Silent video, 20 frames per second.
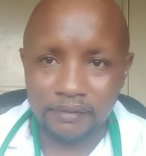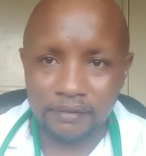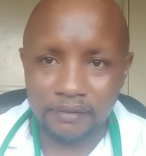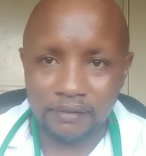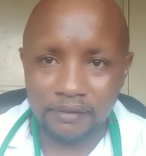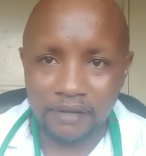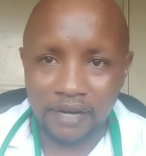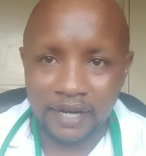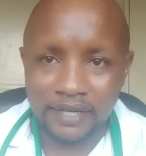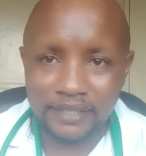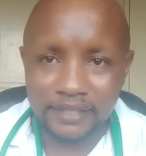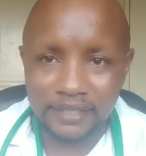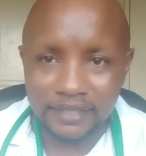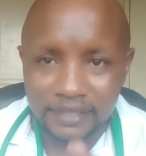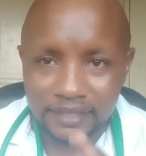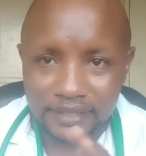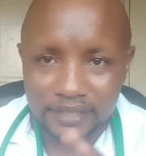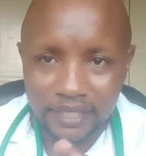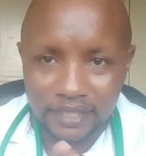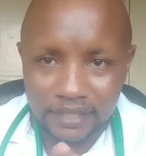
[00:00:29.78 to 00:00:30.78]
And
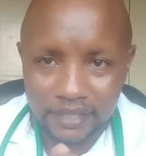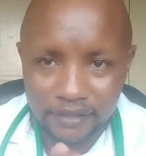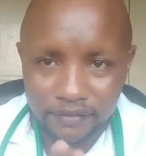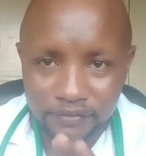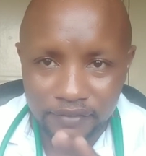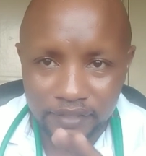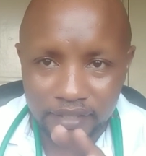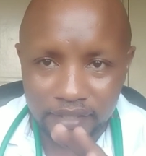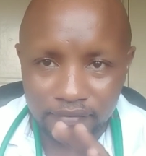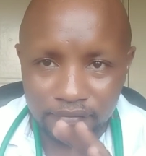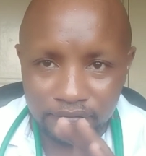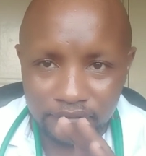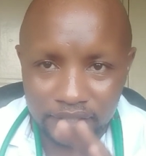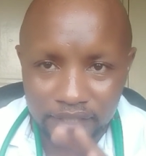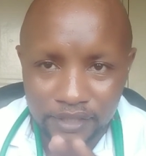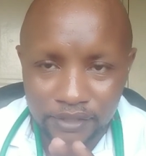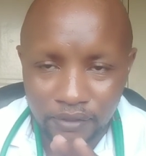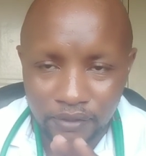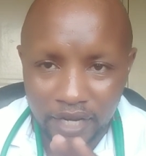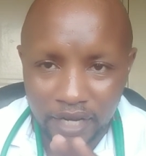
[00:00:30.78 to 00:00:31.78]
each and every
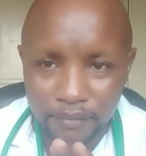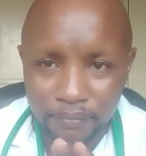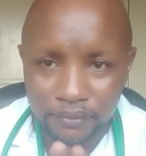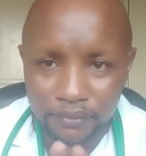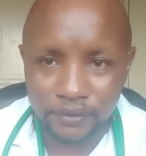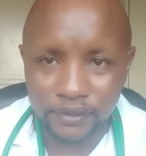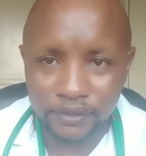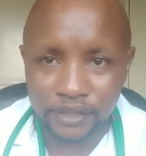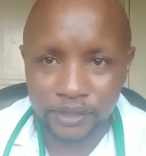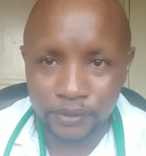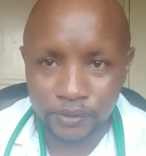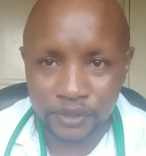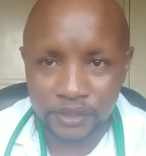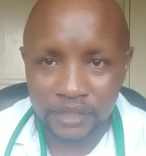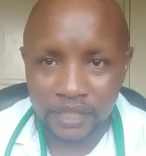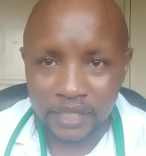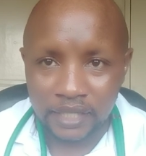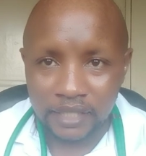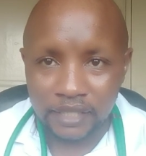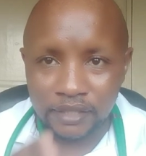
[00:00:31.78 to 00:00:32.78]
video I produce,
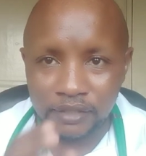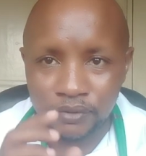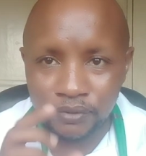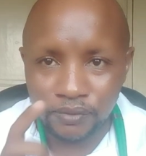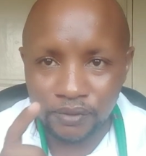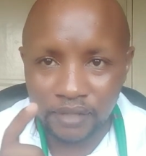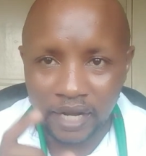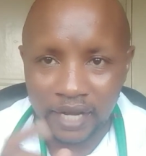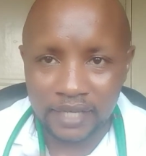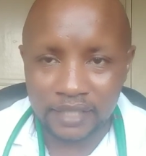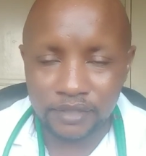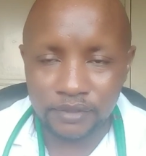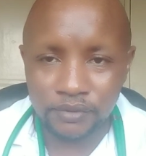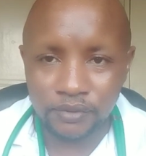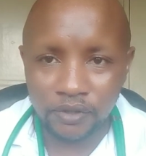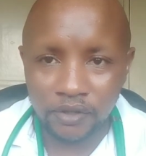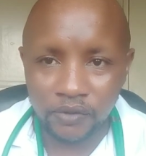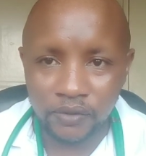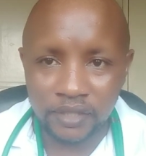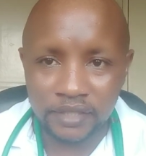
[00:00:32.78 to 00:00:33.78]
you guys, you
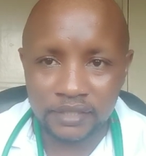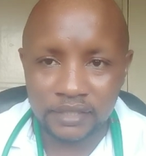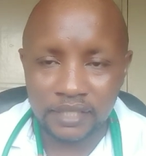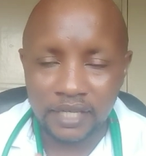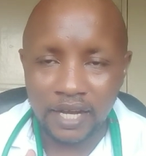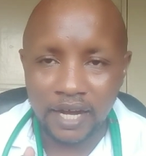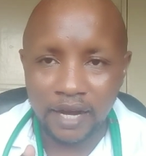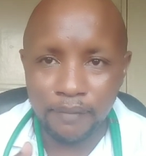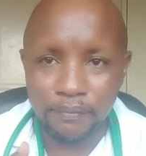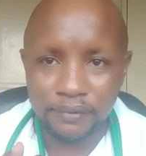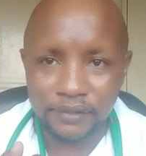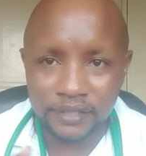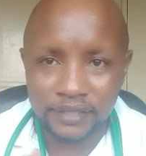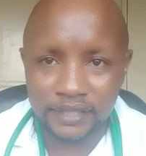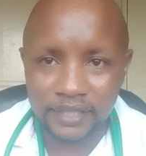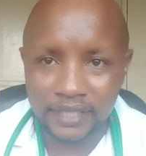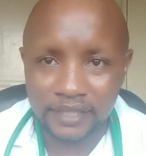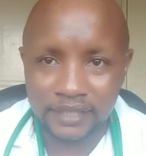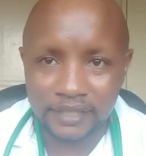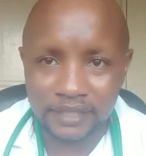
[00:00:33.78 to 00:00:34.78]
always
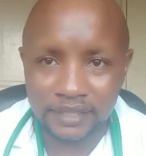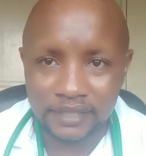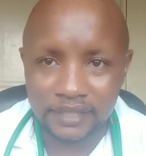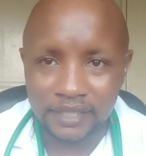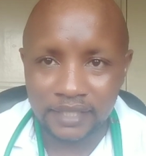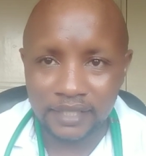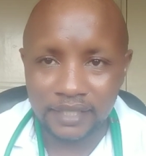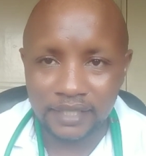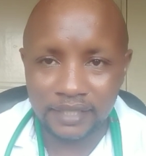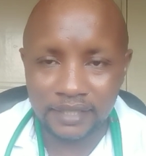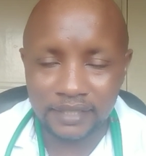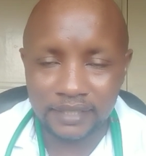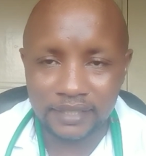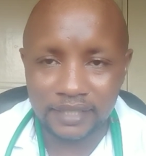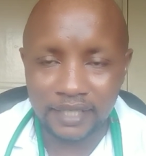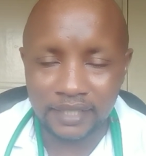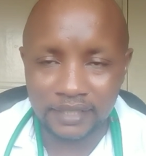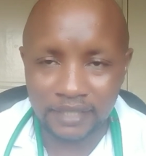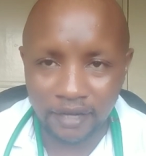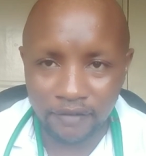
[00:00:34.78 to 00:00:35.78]
appreciate it
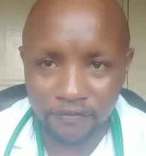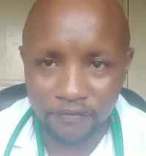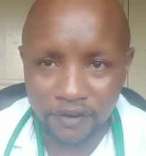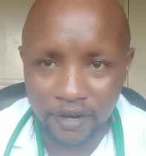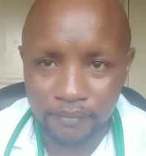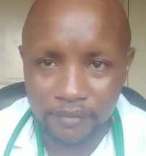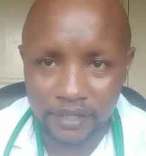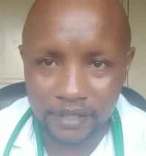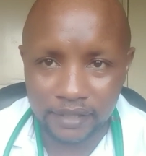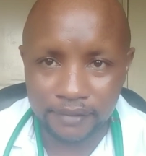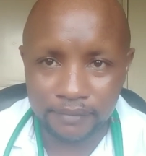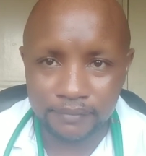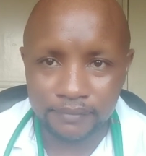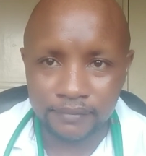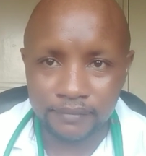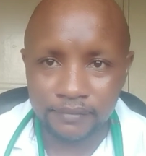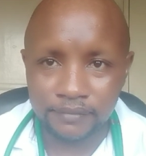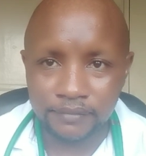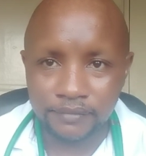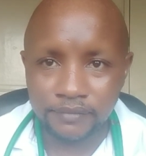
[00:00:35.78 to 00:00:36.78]
as a family.
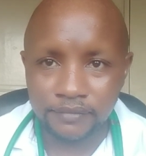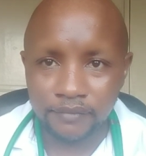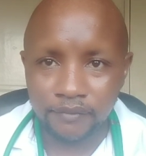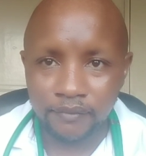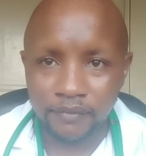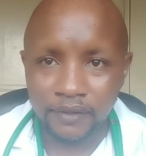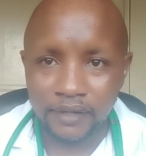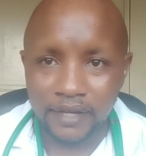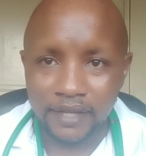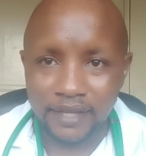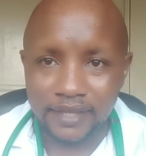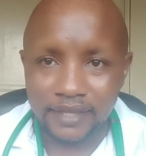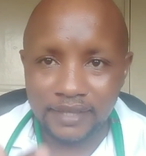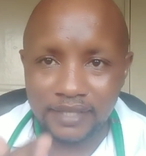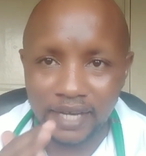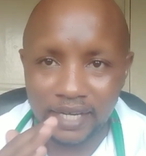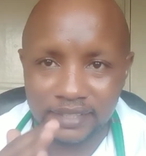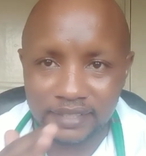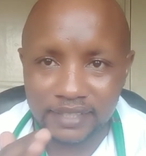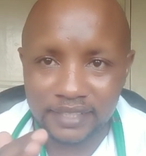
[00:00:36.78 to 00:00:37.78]

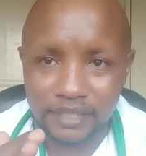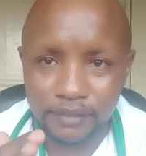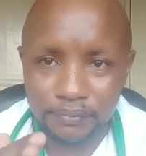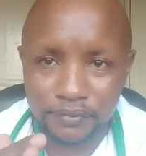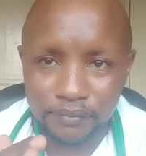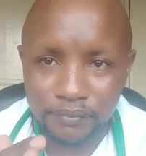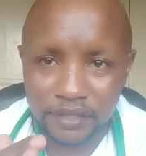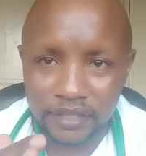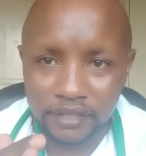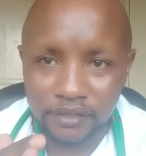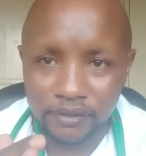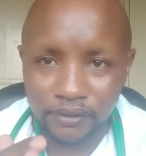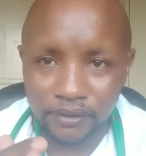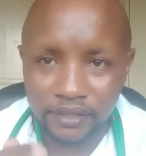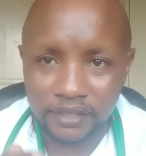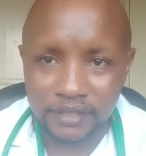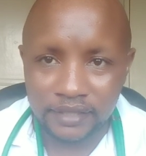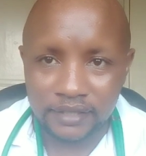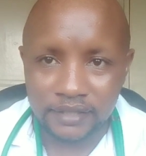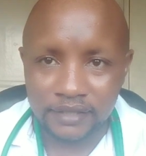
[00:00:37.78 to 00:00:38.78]
That keeps me
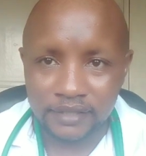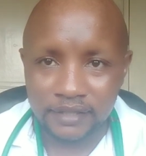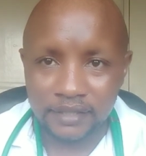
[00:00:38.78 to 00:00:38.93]
going.